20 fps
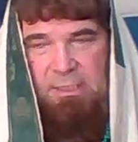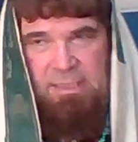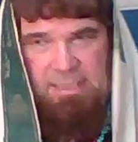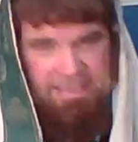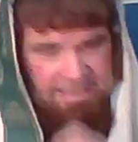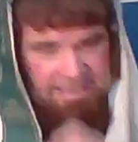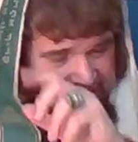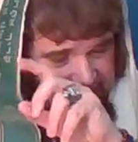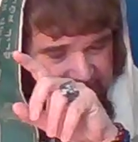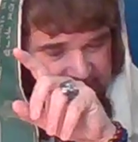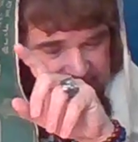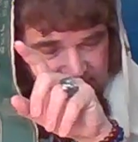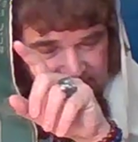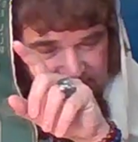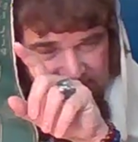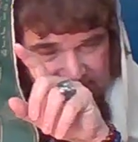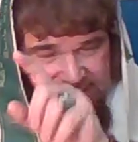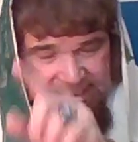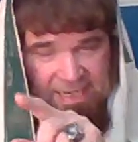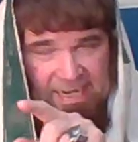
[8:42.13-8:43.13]
Get
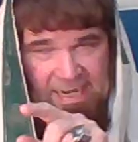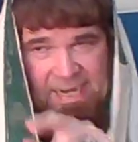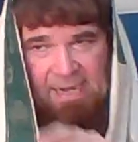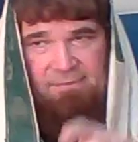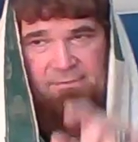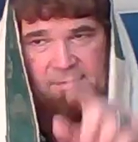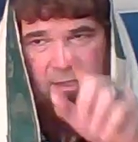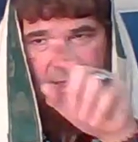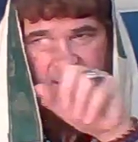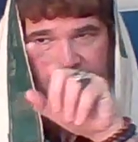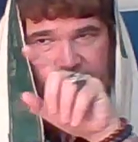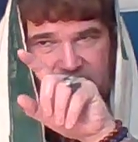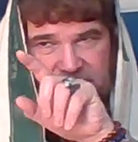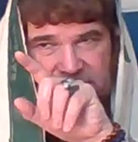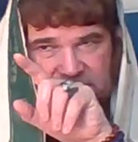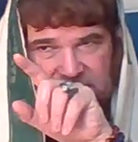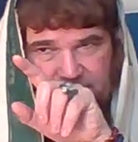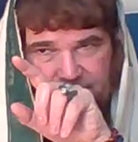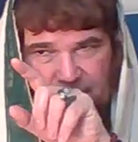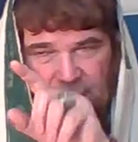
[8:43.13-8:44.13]
saved and
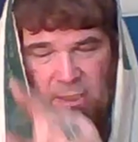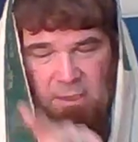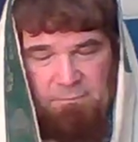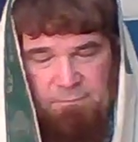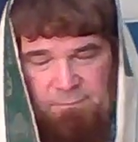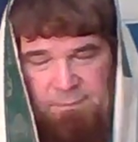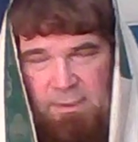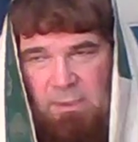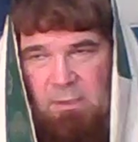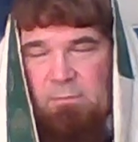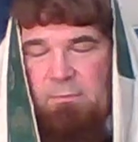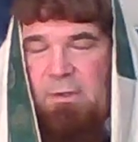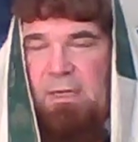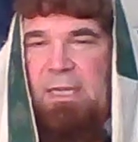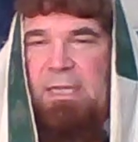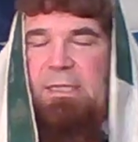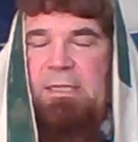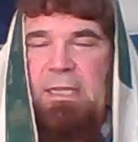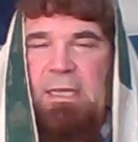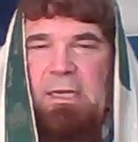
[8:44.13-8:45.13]
spirit filled
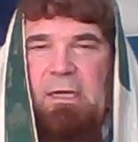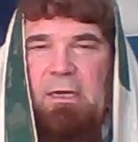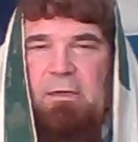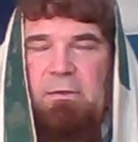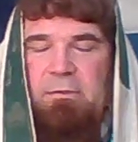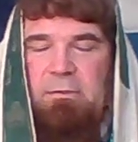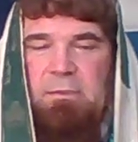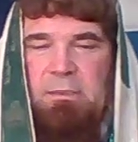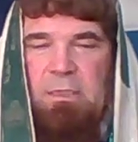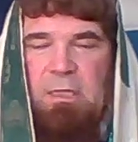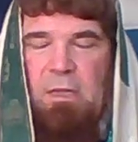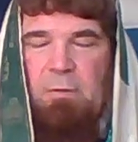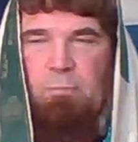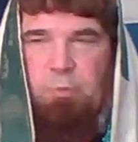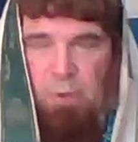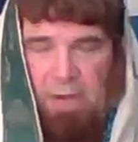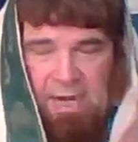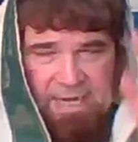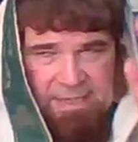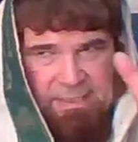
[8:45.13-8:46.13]
right now.
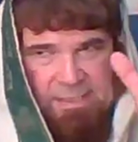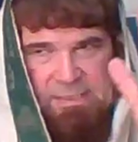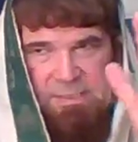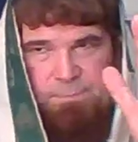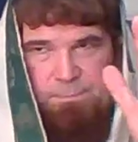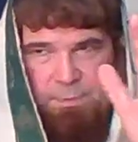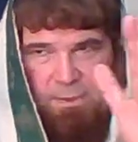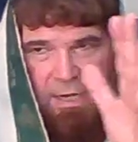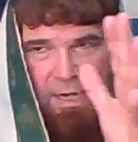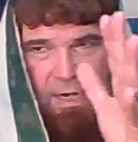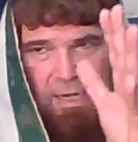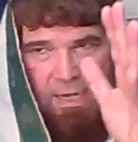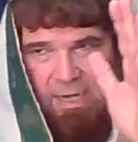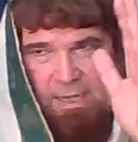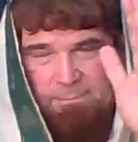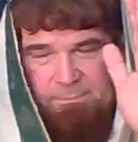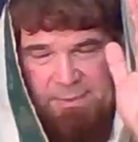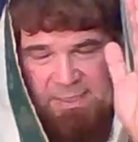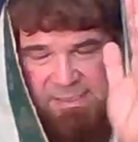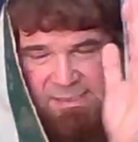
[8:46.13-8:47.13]
Pray this prayer
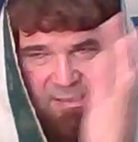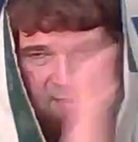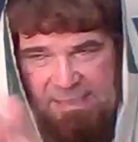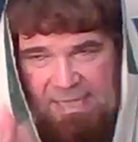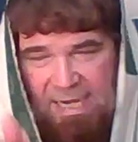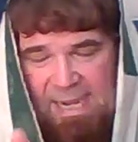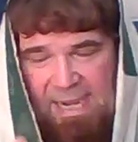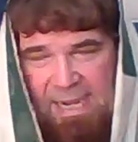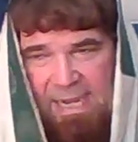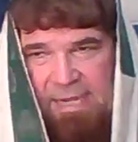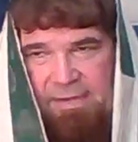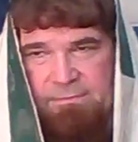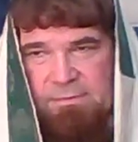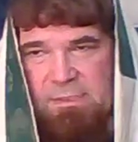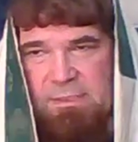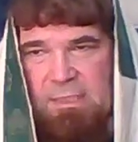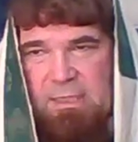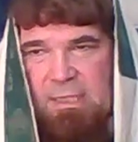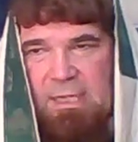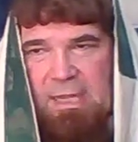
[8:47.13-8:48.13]
and be saved
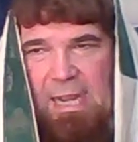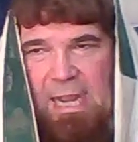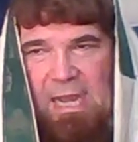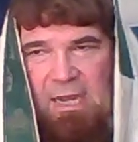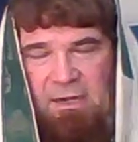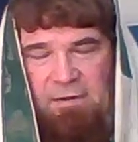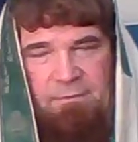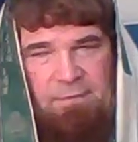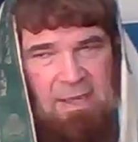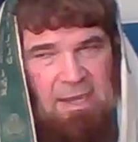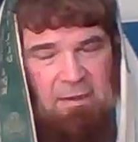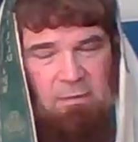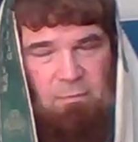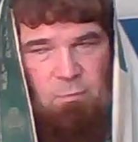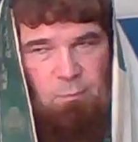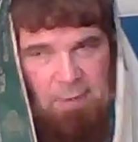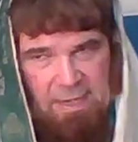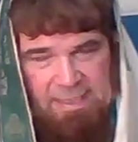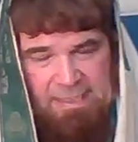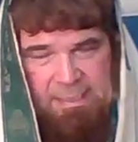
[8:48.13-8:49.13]
out of that
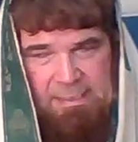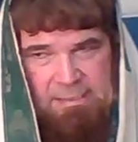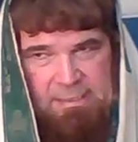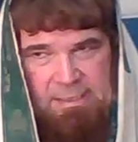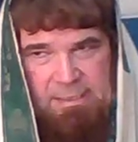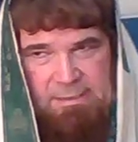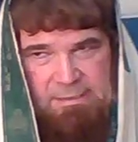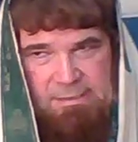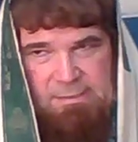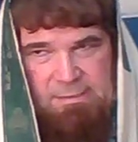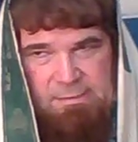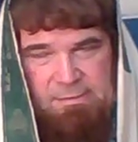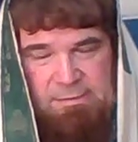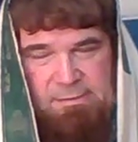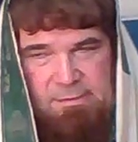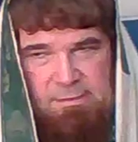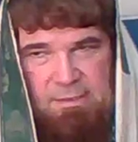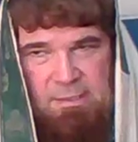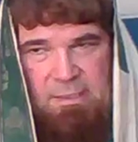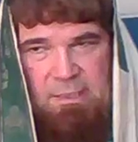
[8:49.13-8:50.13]

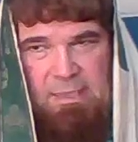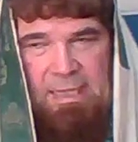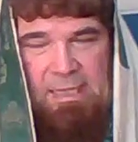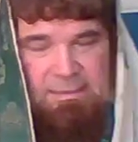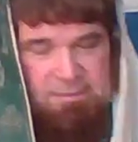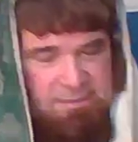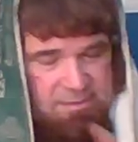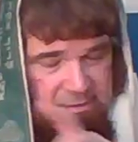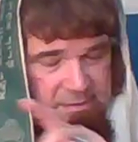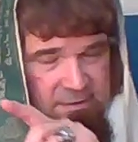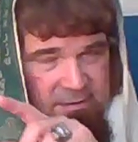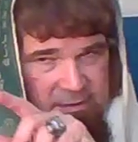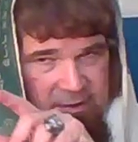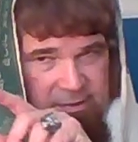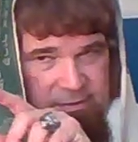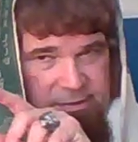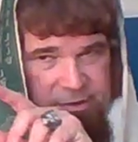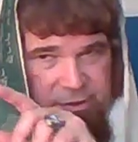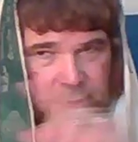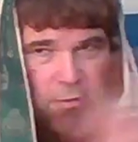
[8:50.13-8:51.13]
wickedness and to
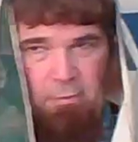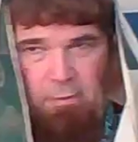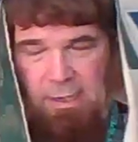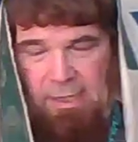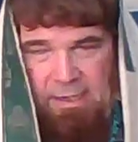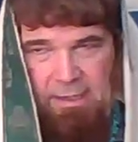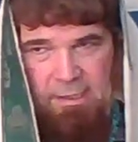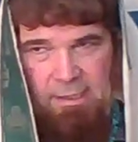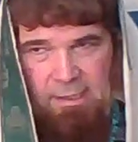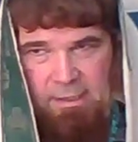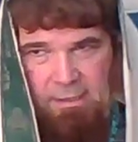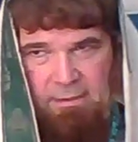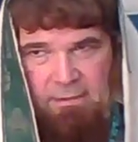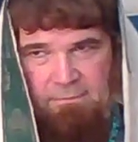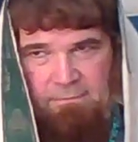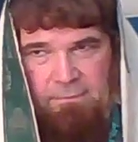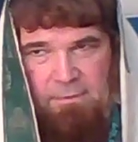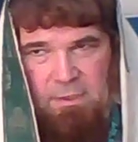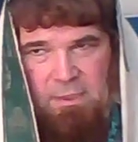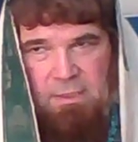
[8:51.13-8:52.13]
the joy
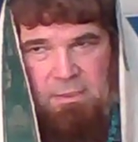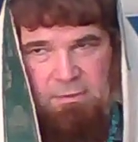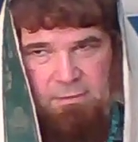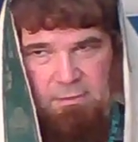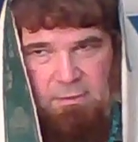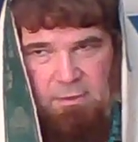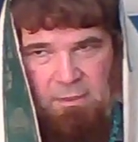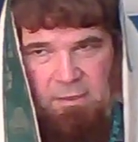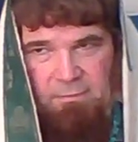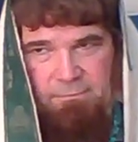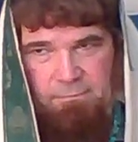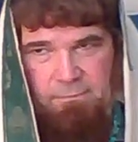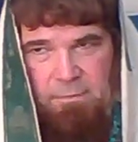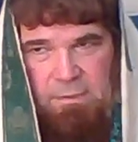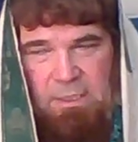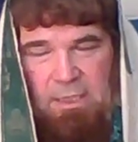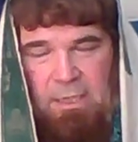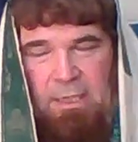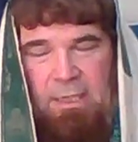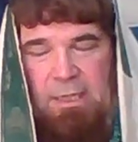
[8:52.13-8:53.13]
of, of
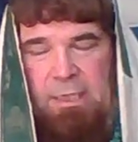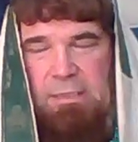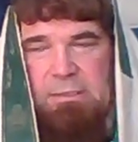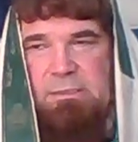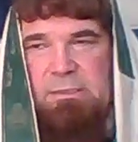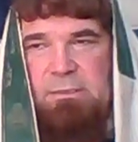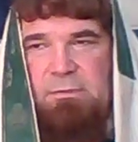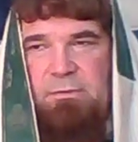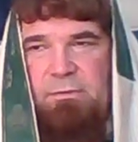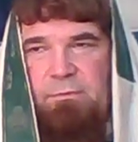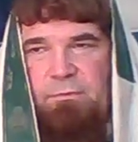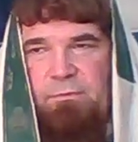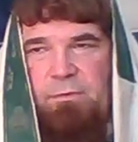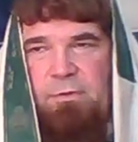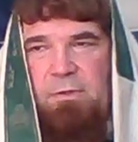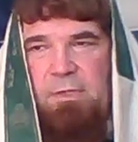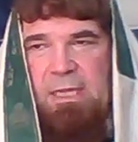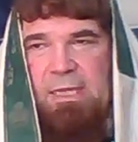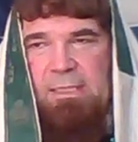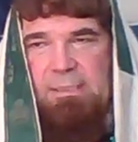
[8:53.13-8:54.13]
God
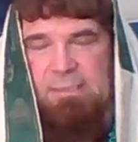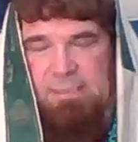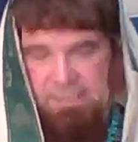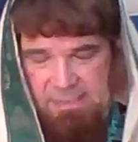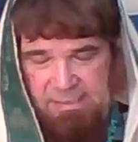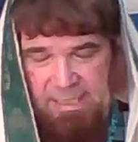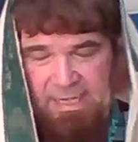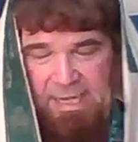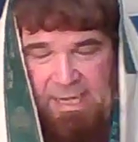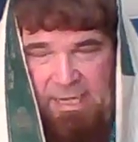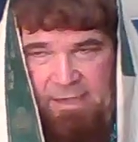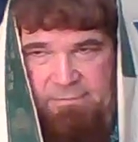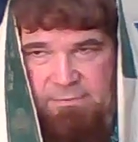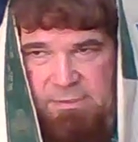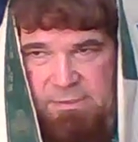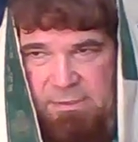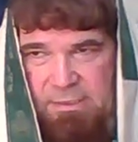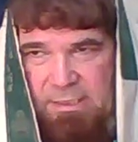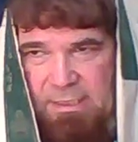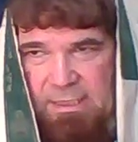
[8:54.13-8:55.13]
through getting
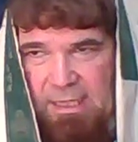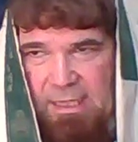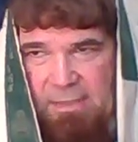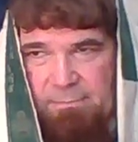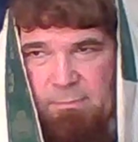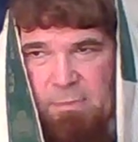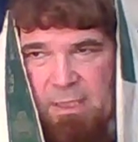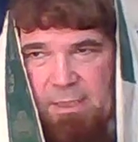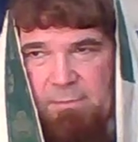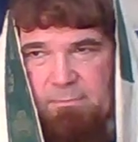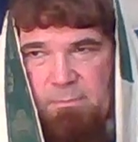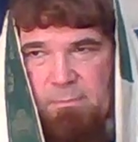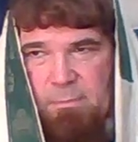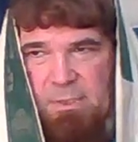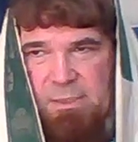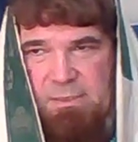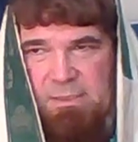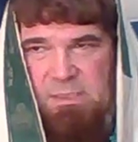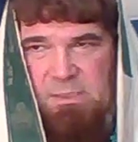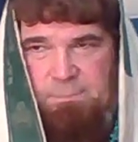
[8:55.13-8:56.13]
saved and, and
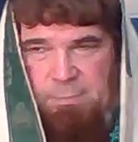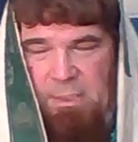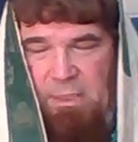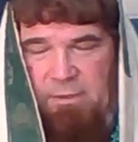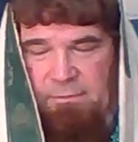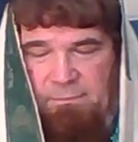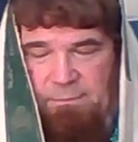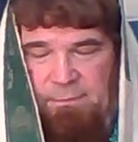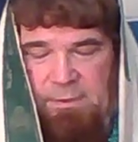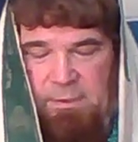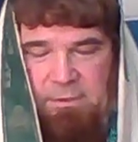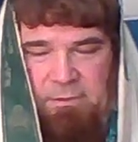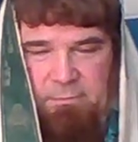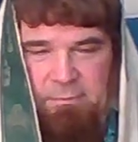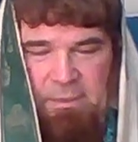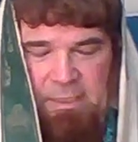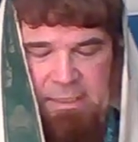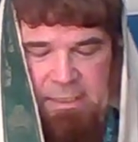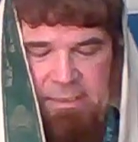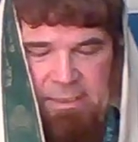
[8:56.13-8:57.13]
spirit filled
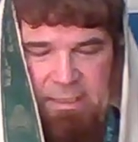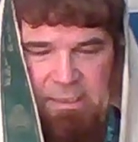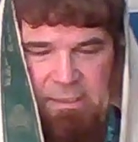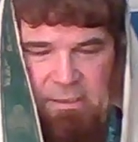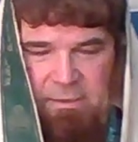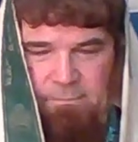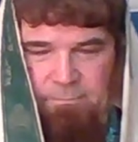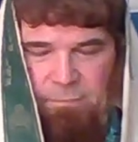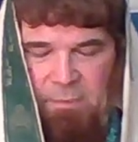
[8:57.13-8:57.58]
right now.